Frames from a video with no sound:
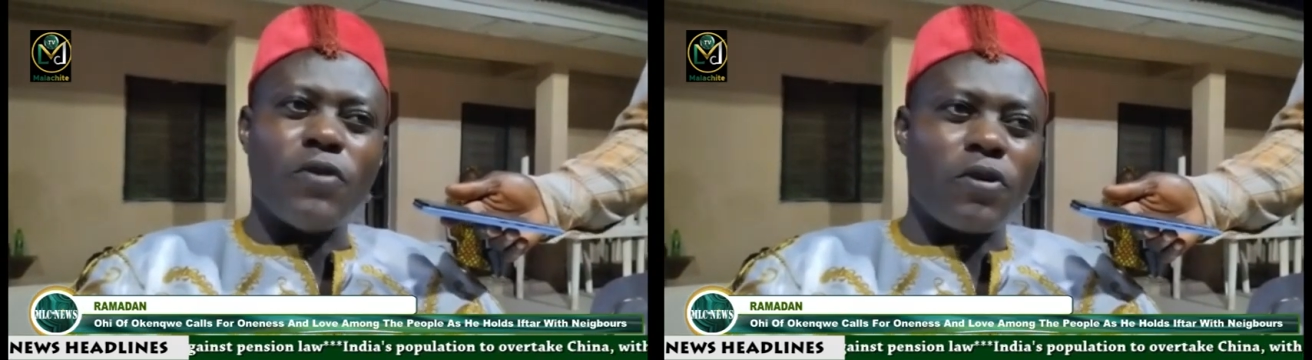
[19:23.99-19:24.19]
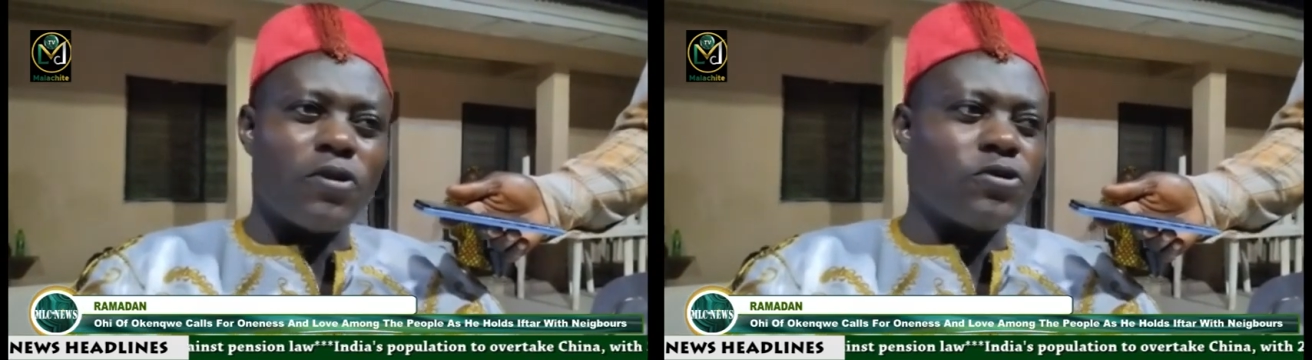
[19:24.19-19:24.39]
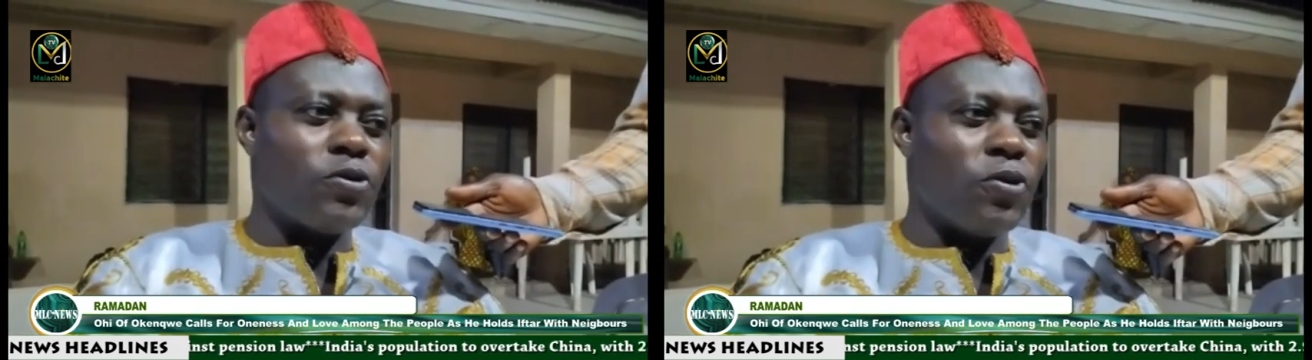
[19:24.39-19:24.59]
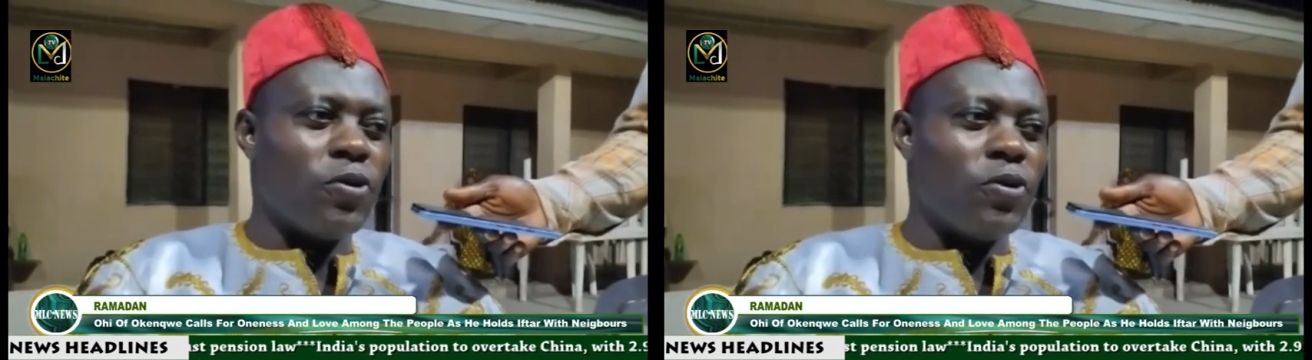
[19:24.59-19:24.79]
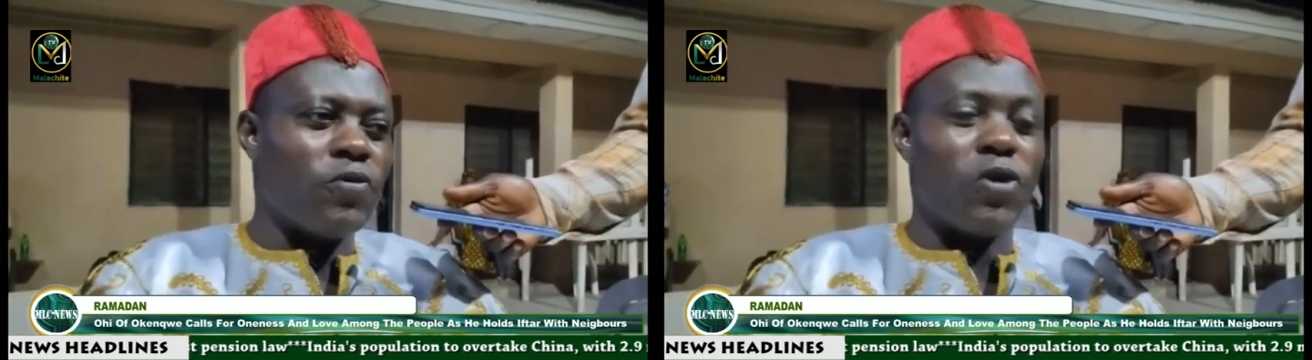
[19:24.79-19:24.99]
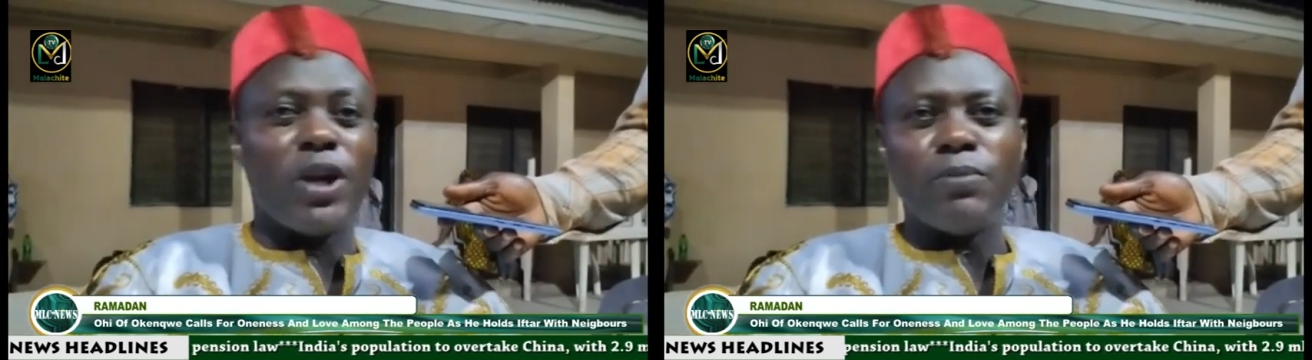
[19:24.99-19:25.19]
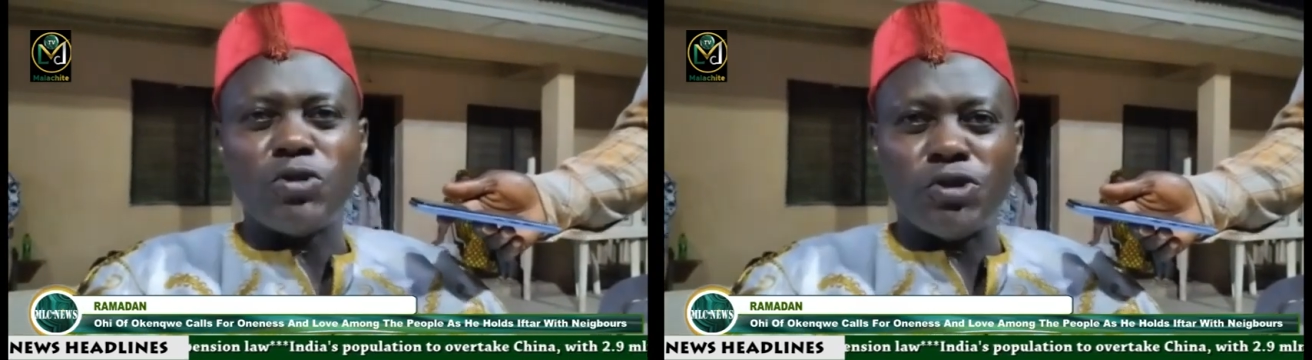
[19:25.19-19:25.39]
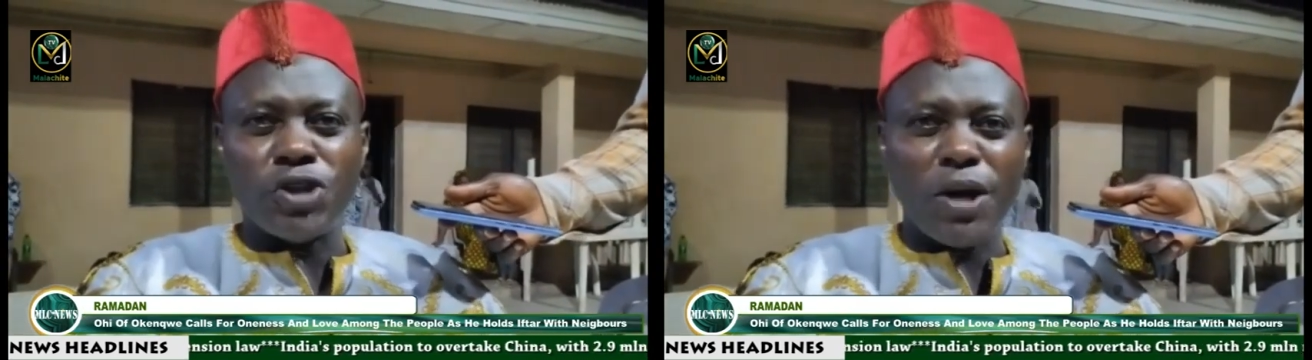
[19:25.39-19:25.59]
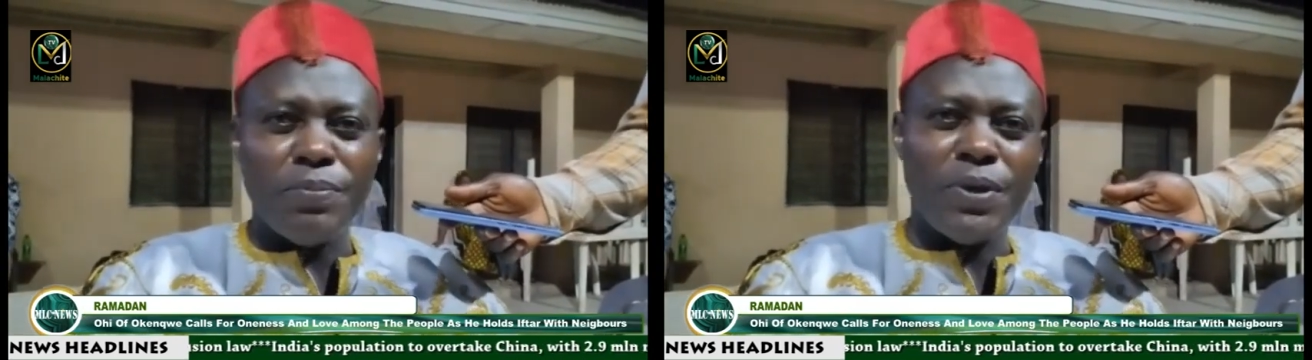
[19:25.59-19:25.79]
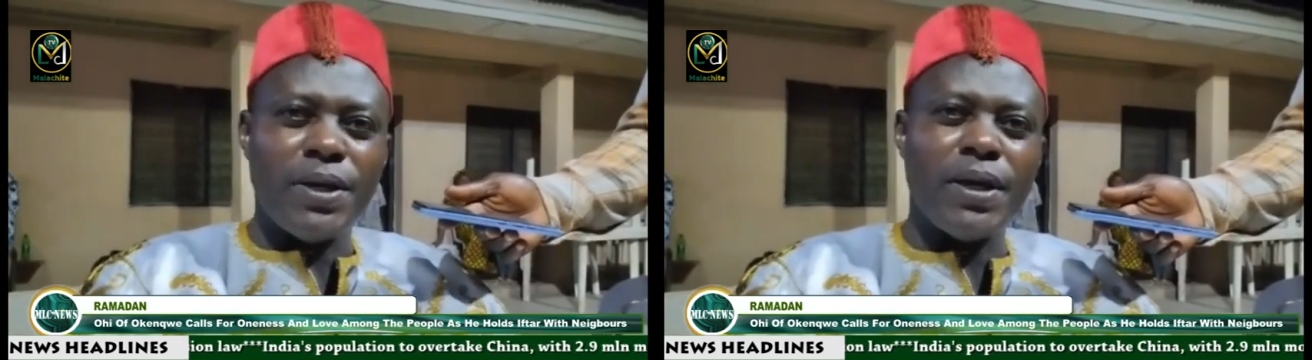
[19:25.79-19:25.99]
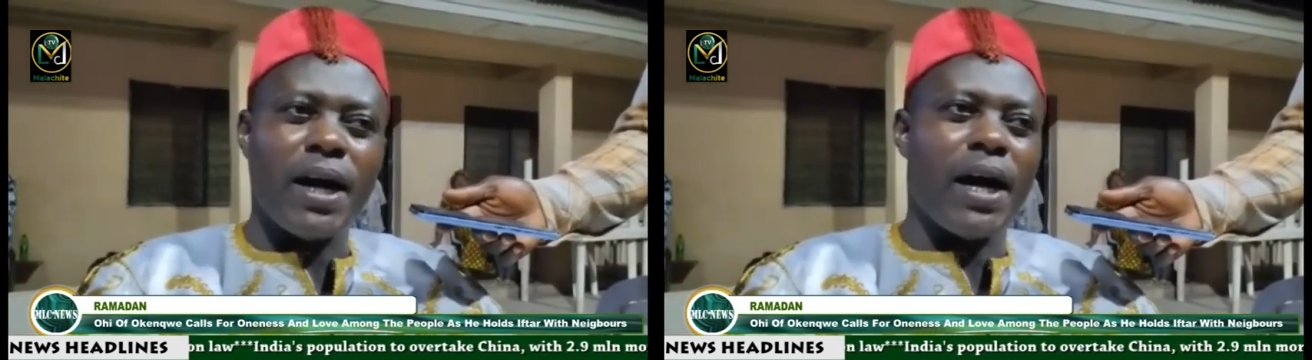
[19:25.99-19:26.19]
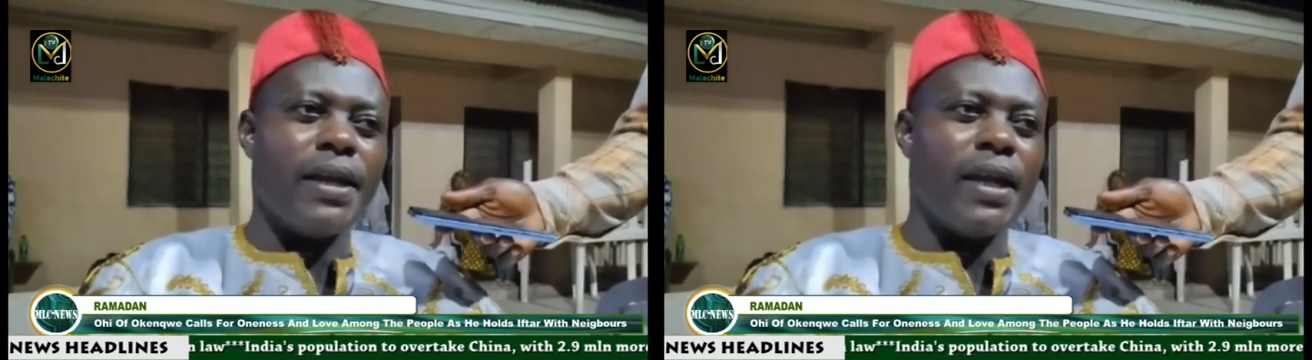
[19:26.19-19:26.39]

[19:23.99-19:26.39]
for them to join me